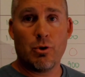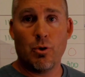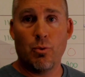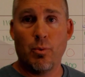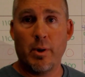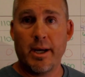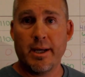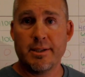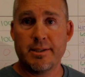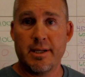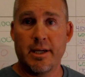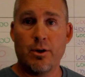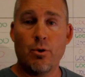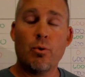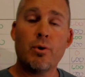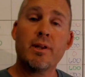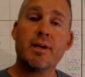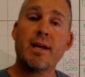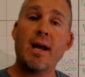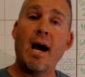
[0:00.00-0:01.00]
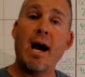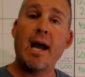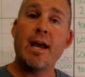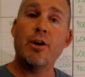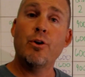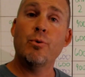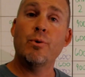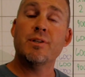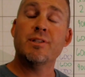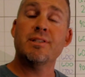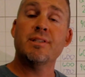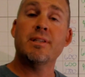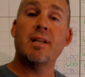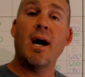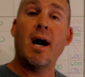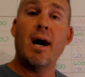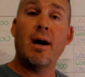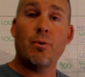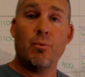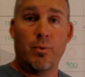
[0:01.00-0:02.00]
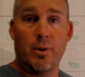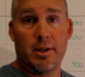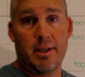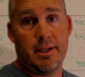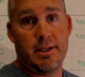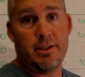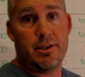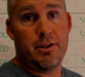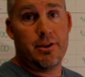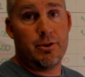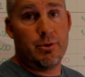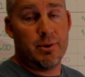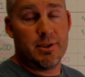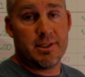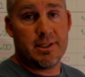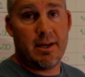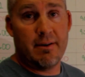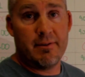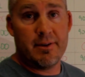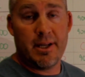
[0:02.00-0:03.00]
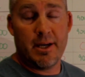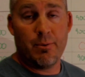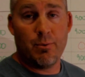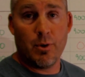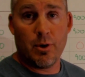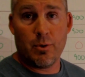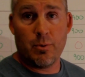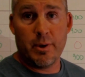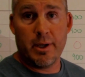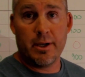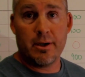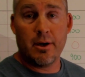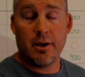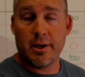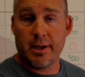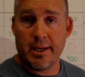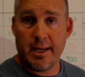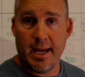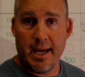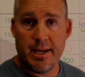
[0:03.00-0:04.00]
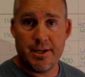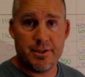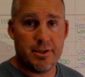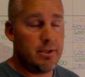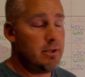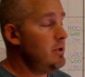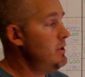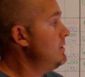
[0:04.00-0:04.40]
of wings it, or the guy who is not willing to do a 7-day work week on occasion,